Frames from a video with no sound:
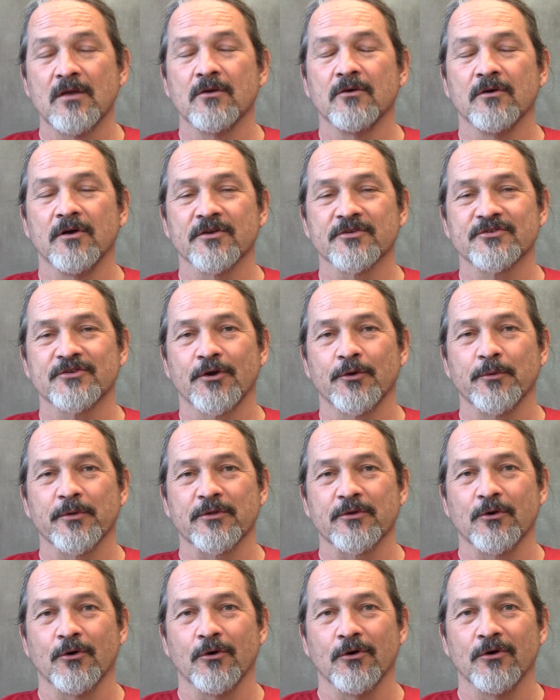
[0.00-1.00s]
Well, I'll start
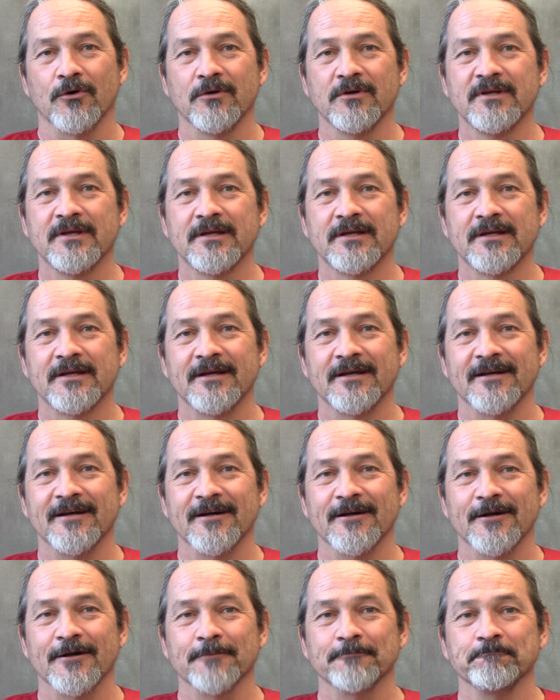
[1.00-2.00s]
with Cole.
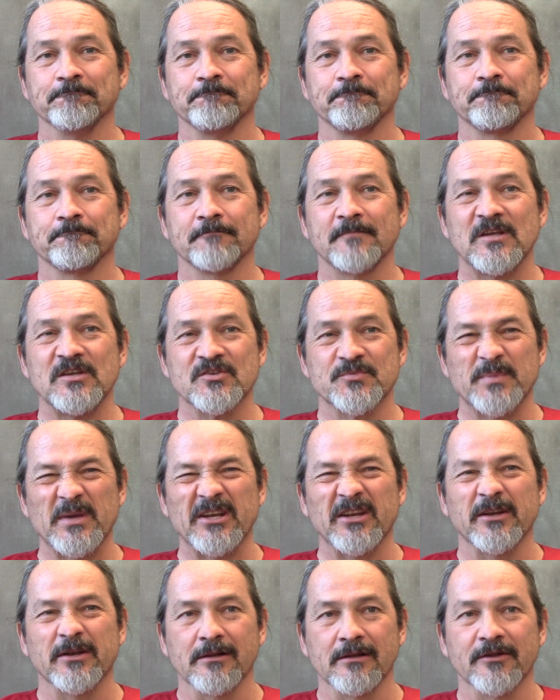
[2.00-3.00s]
He's
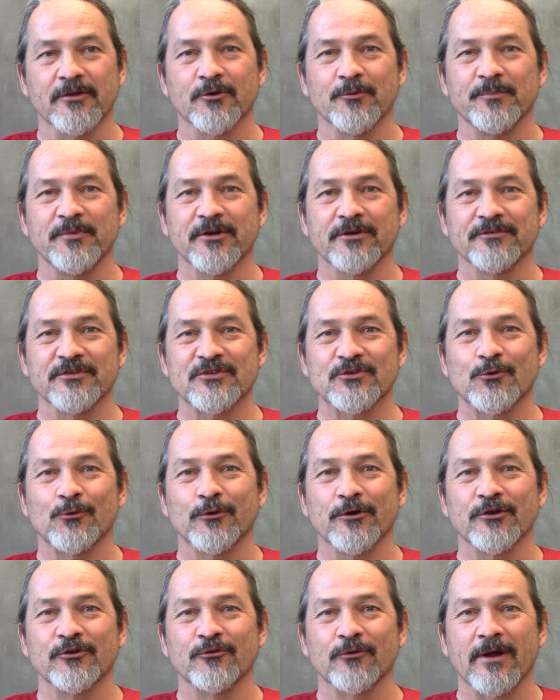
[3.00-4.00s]
been in a little bit of a
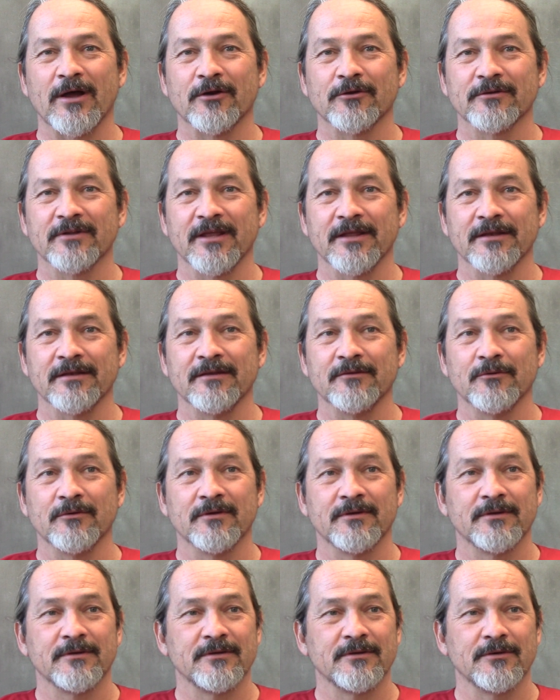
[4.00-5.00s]
scoring drought, and
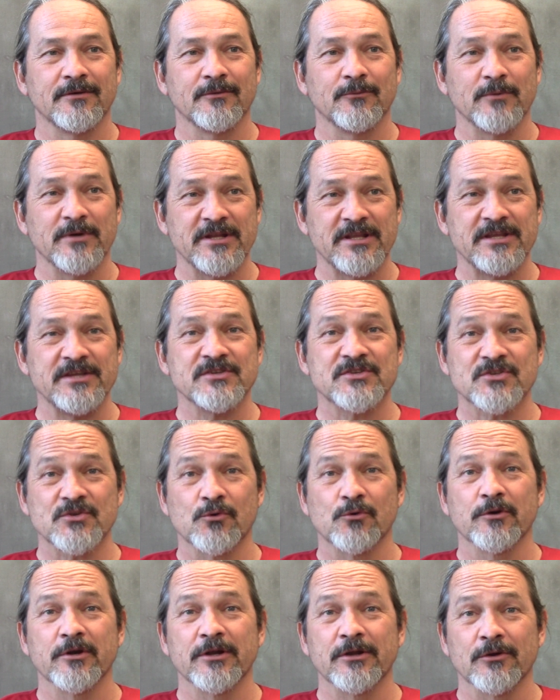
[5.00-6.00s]
when he's
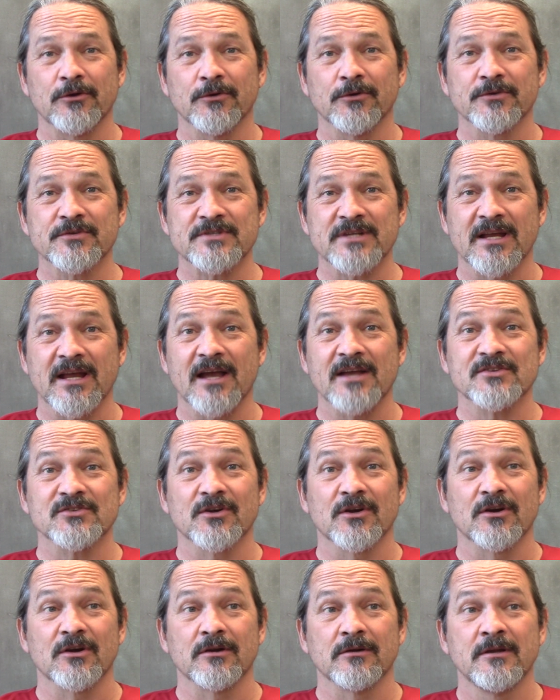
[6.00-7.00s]
scoring goals, the guys
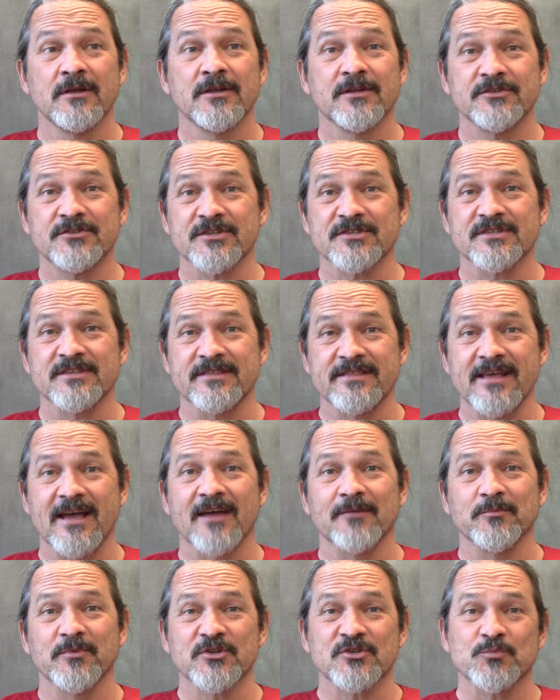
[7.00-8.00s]
are just
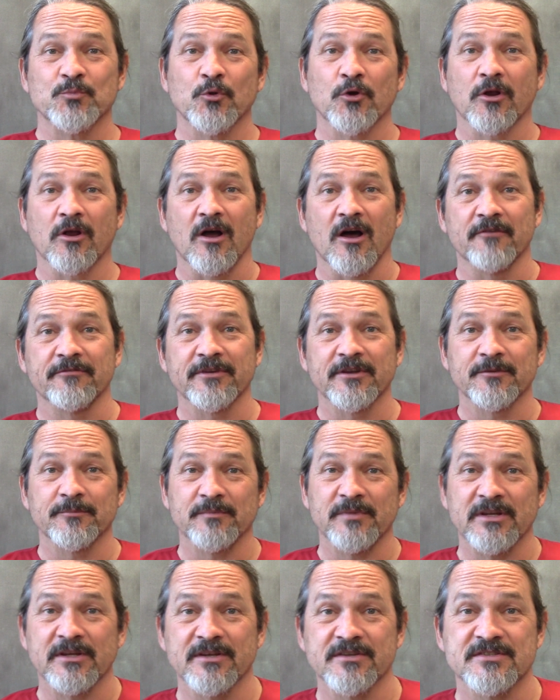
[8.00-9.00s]
that much more
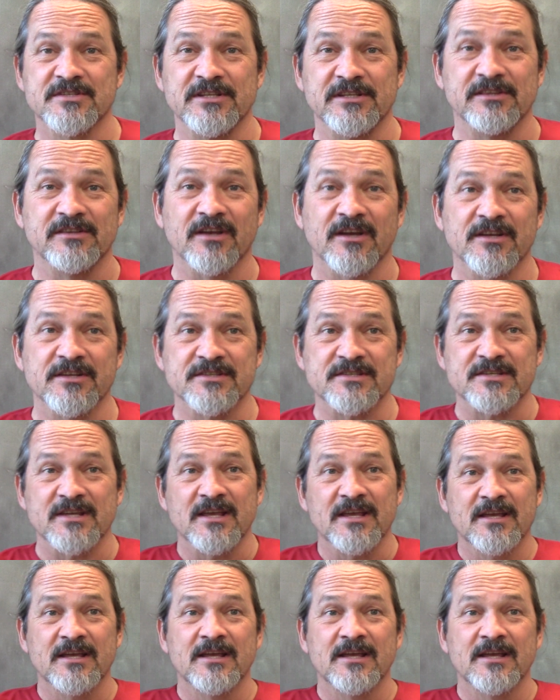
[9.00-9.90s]
confident because he does